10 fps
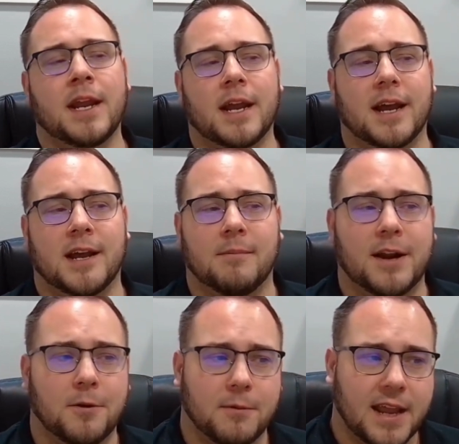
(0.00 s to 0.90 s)
I
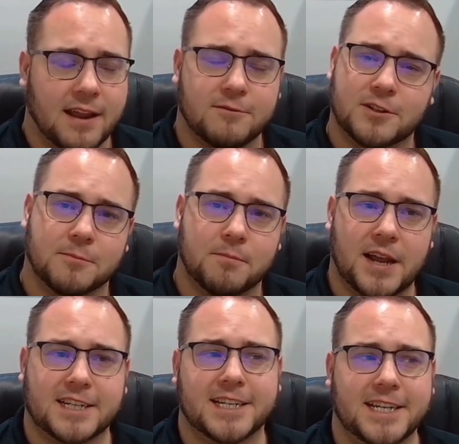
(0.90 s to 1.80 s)
know we have some
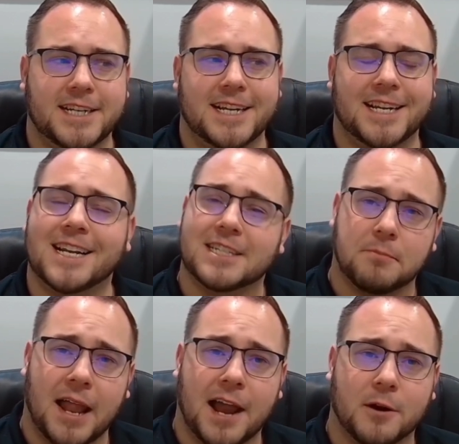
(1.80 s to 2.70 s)
pesky DNS
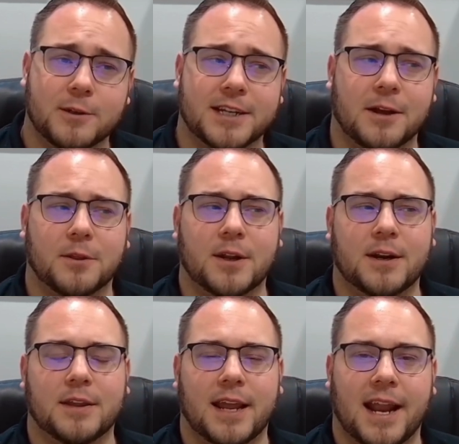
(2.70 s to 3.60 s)
blockers out
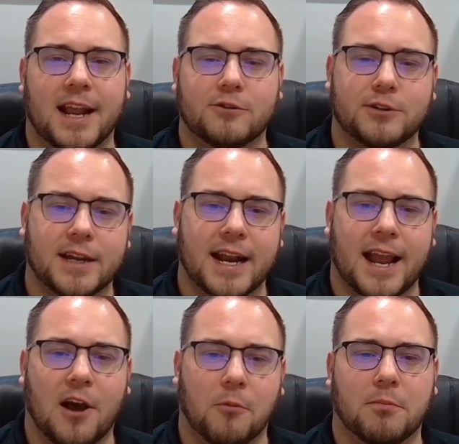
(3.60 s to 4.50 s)
there that actually kind of
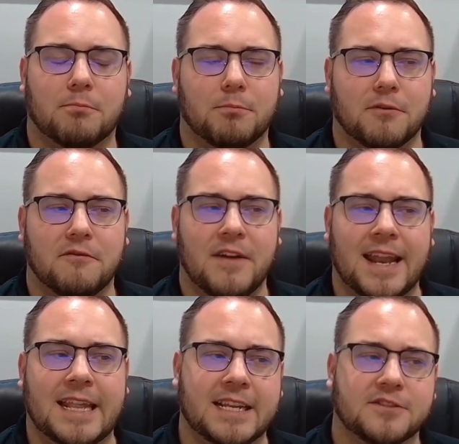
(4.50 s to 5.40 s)
help
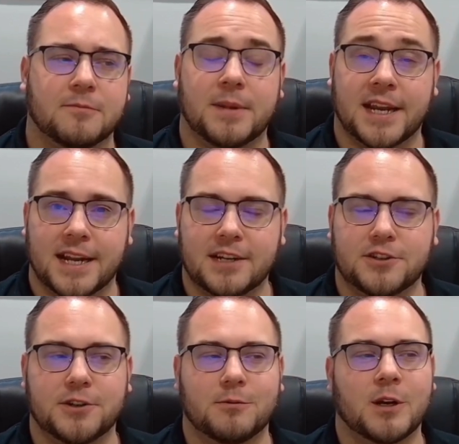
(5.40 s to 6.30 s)
prevent this from being an
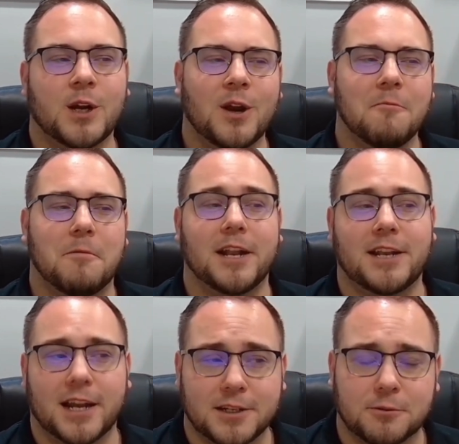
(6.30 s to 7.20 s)
issue, but it
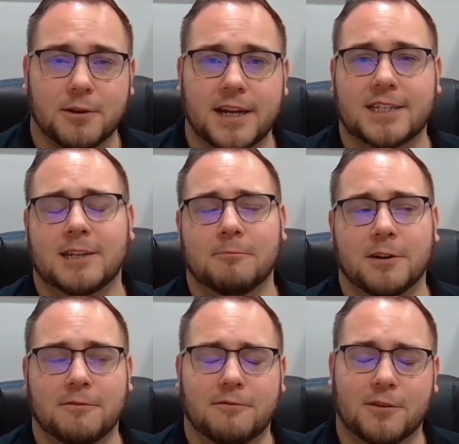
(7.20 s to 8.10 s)
does create some
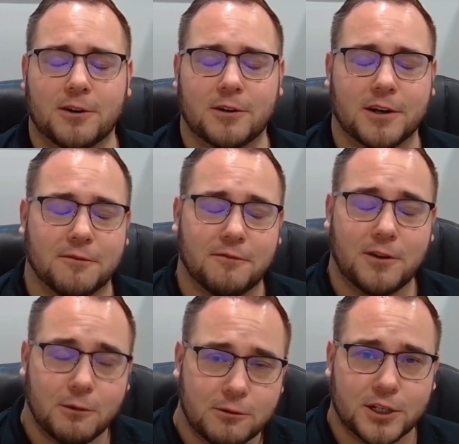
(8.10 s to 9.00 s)

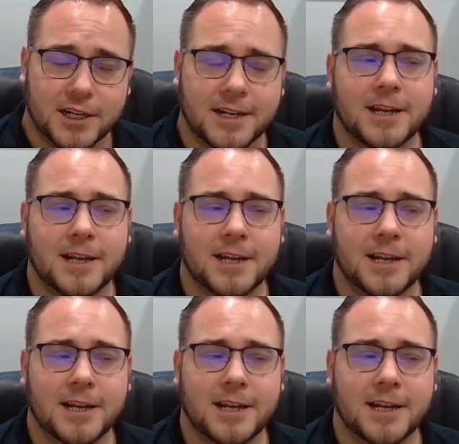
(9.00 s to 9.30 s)
confusion